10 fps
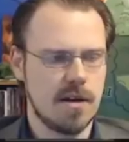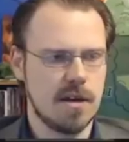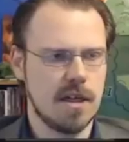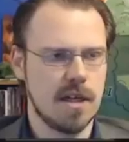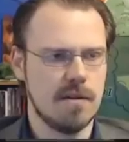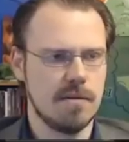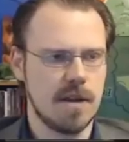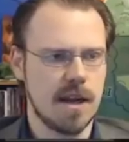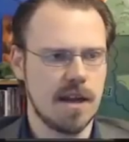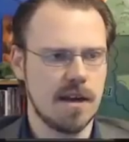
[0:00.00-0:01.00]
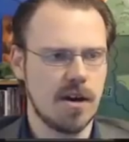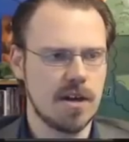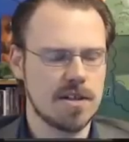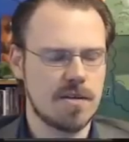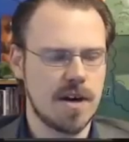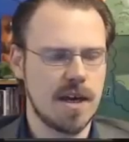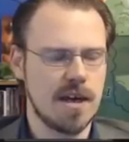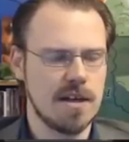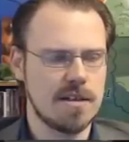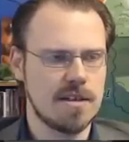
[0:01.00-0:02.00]
He didn't get a
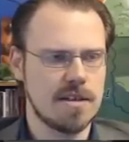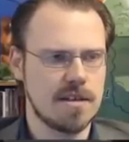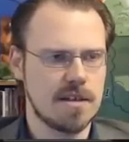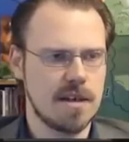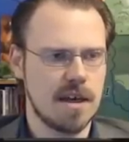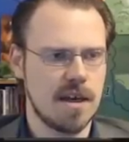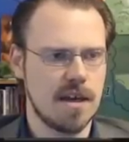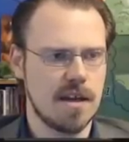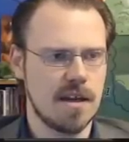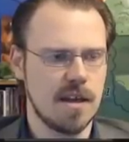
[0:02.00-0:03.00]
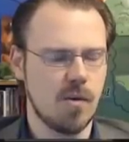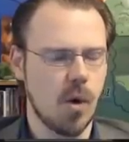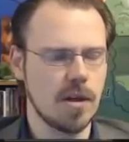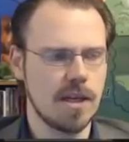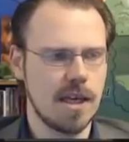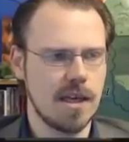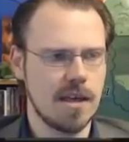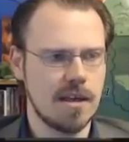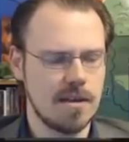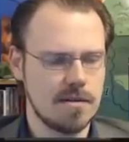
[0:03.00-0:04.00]
consecrate, and
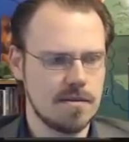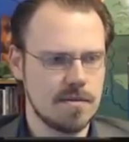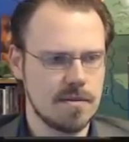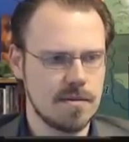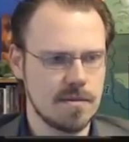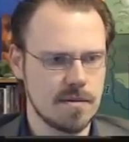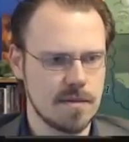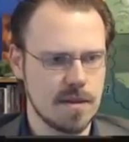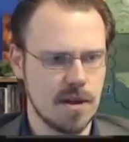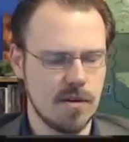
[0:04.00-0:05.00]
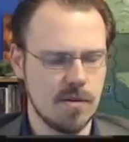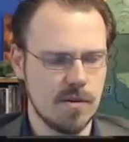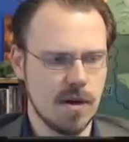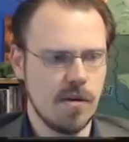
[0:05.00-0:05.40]
equality. No, no